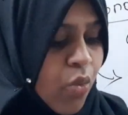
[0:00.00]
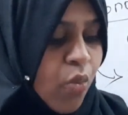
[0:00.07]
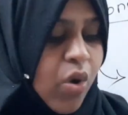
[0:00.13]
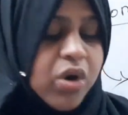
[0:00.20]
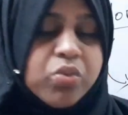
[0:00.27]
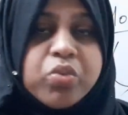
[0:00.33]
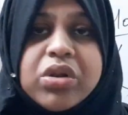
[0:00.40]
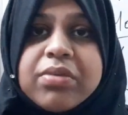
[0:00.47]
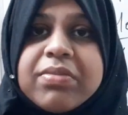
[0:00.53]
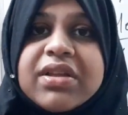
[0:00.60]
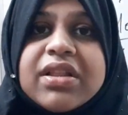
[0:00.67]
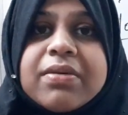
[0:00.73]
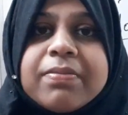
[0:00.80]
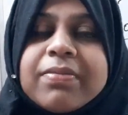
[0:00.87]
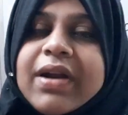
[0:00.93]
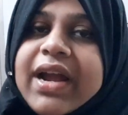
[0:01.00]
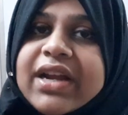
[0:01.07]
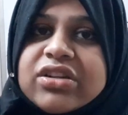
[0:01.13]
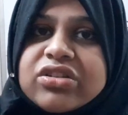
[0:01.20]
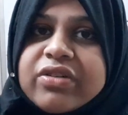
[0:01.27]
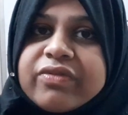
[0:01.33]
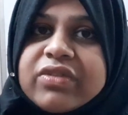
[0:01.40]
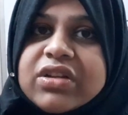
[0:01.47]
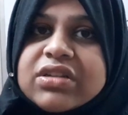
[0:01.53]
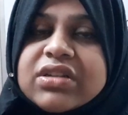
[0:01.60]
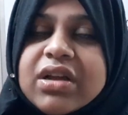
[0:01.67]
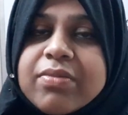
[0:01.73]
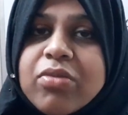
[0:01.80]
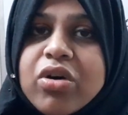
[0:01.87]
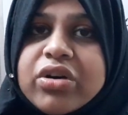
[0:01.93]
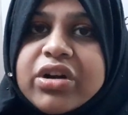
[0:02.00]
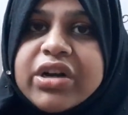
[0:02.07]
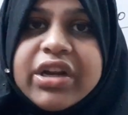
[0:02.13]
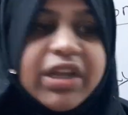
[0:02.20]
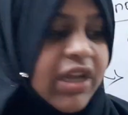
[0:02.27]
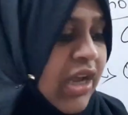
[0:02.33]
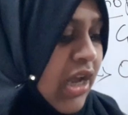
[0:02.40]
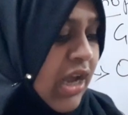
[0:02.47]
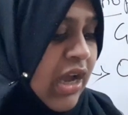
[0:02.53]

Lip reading: what will be the price of this commodity,